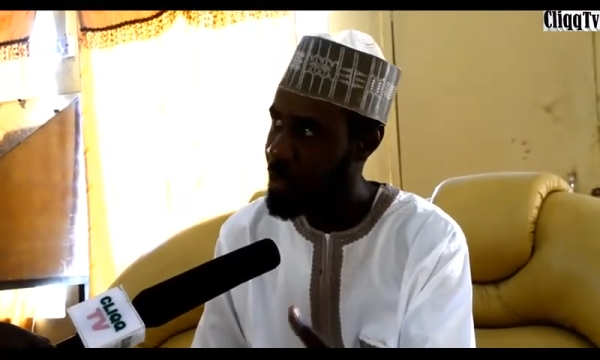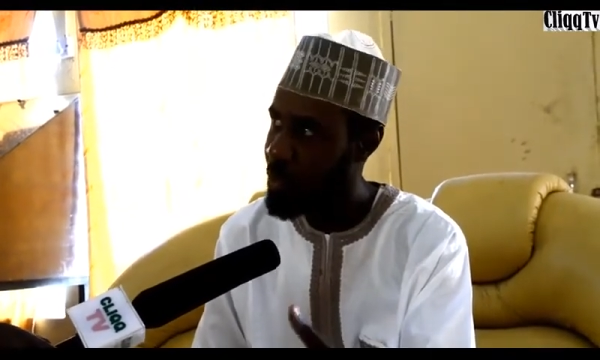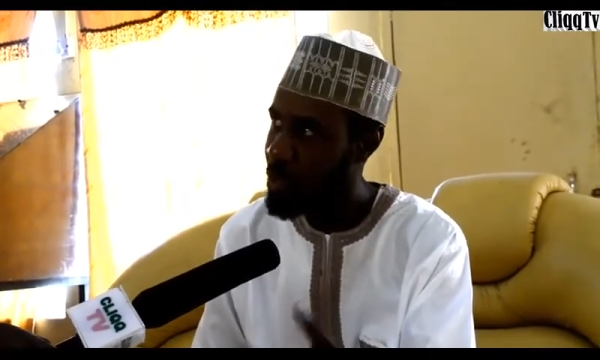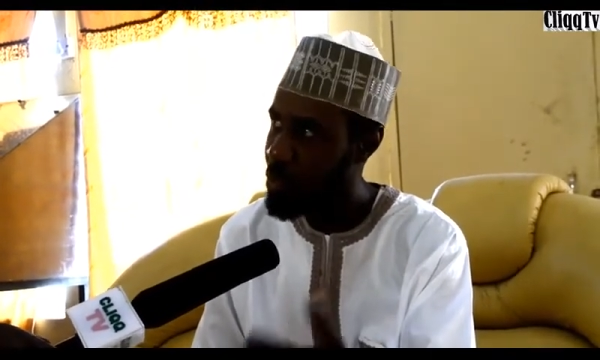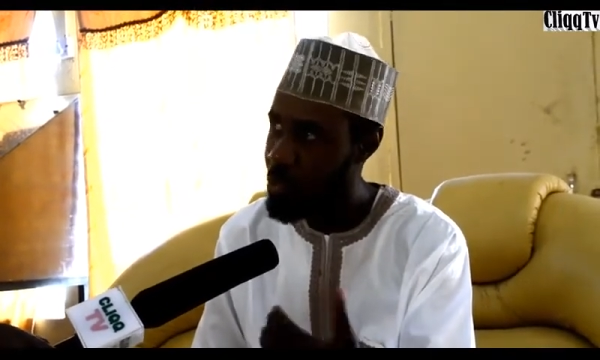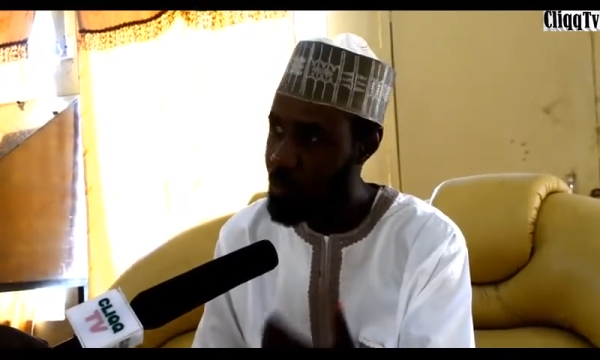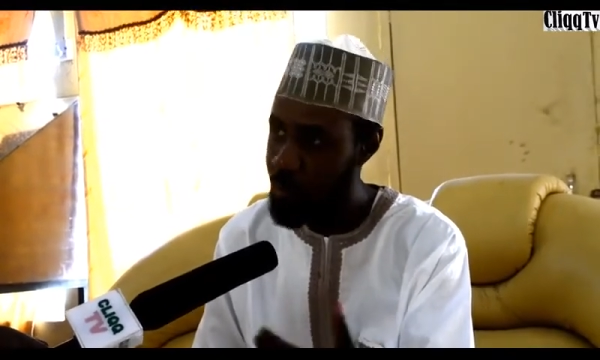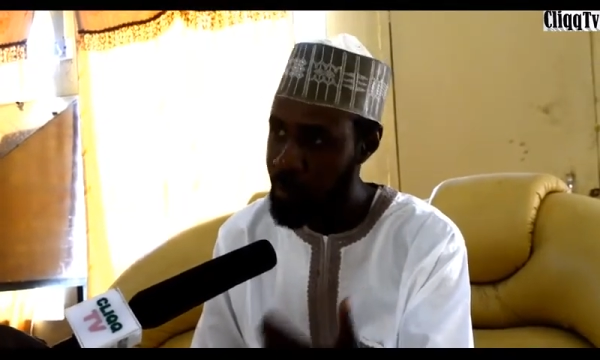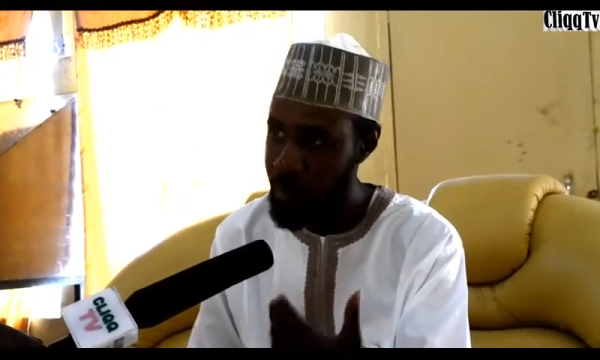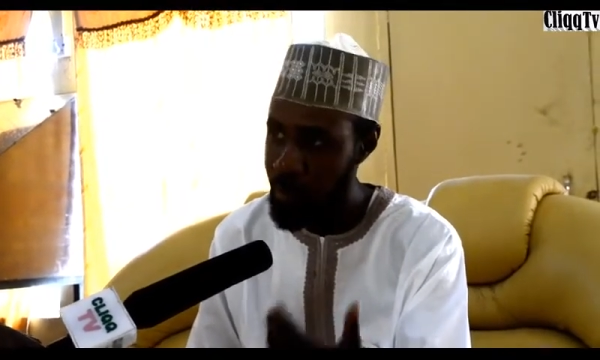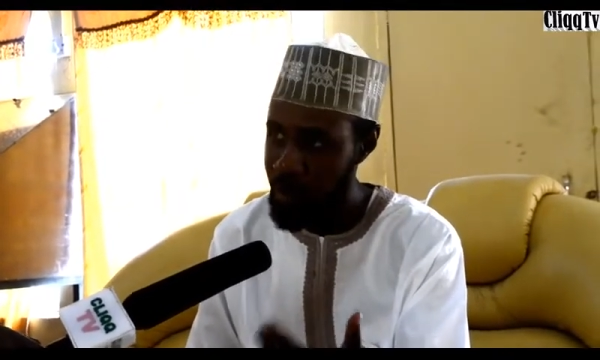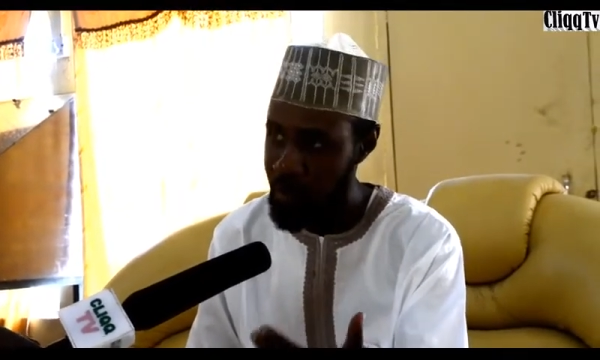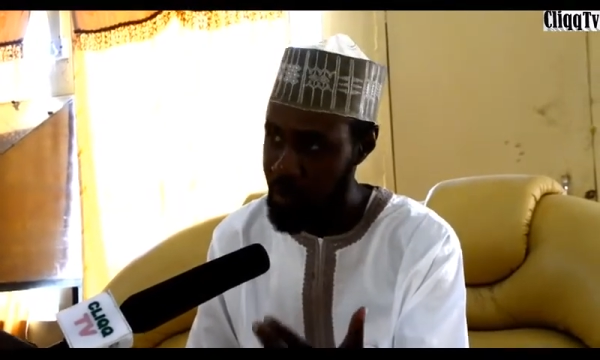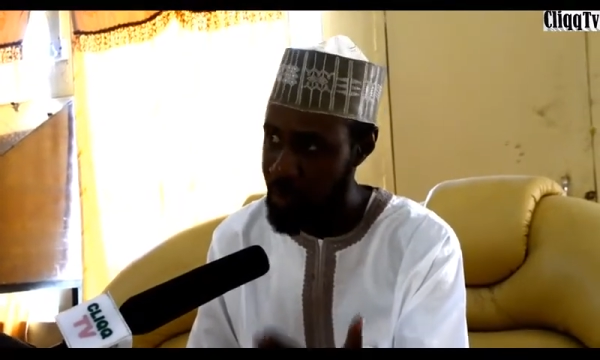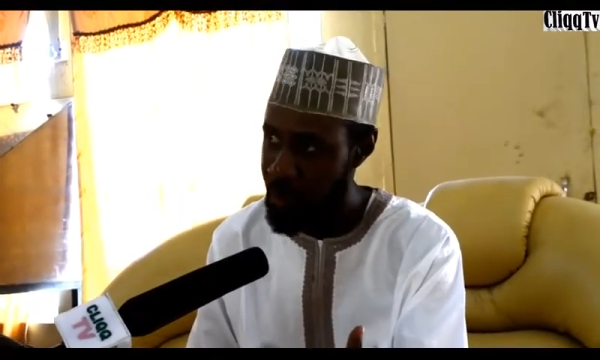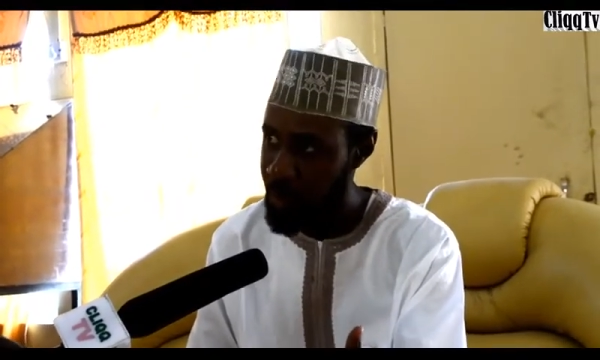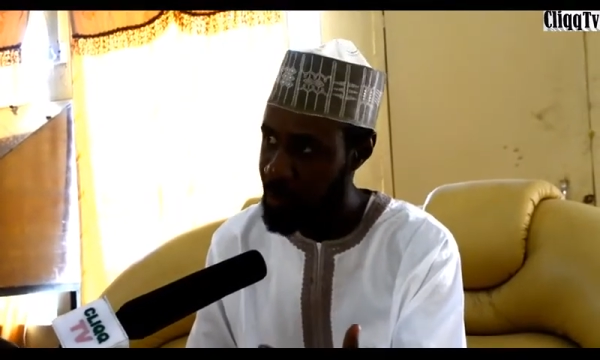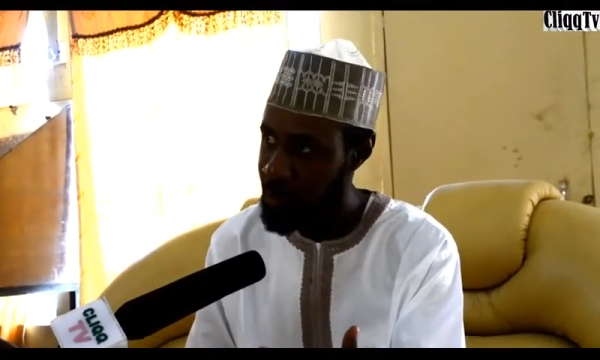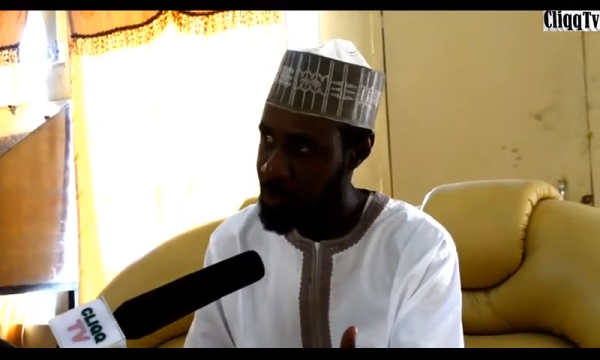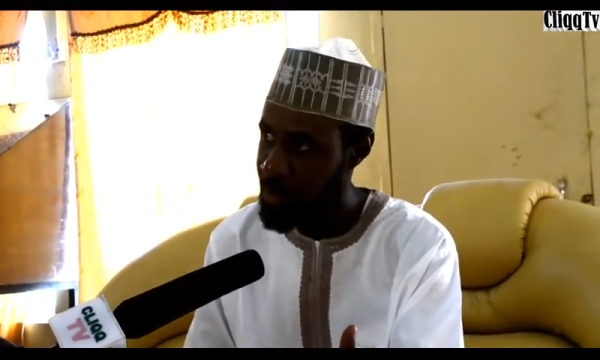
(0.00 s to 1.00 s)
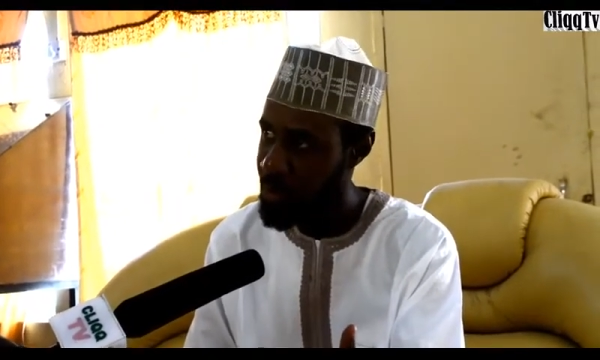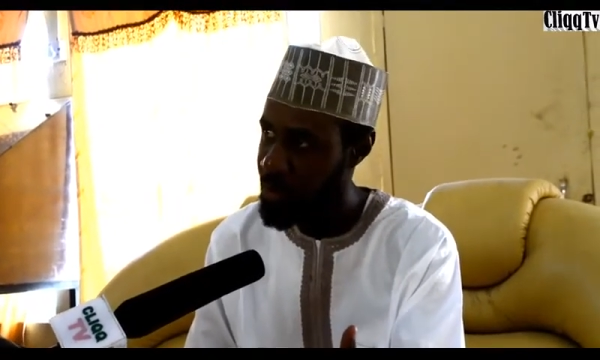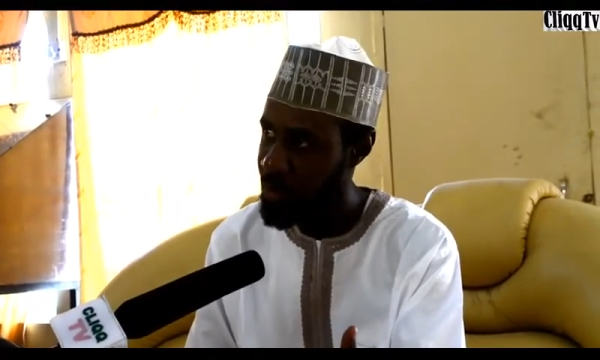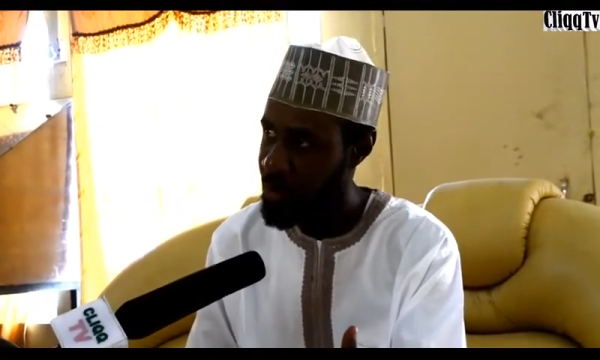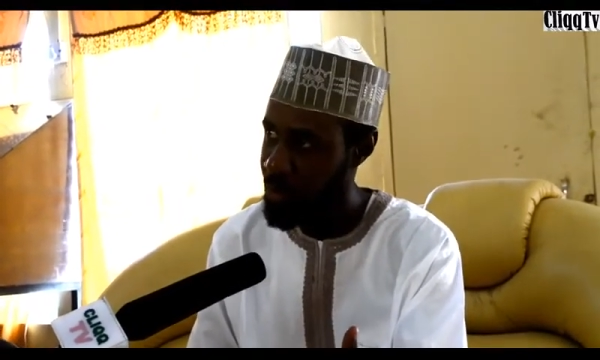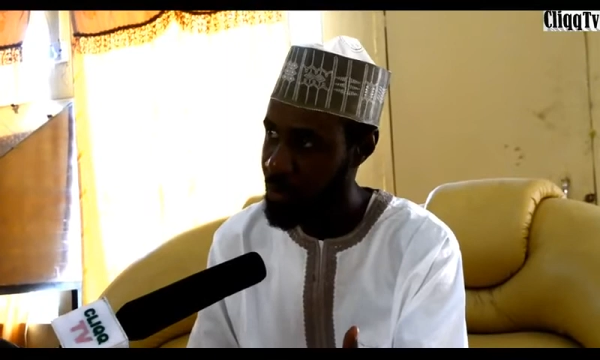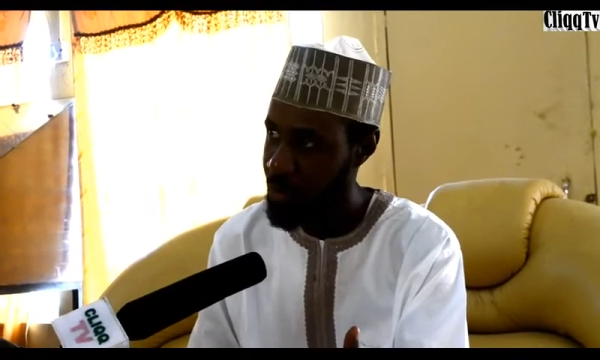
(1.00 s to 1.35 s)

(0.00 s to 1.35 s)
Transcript: equip themselves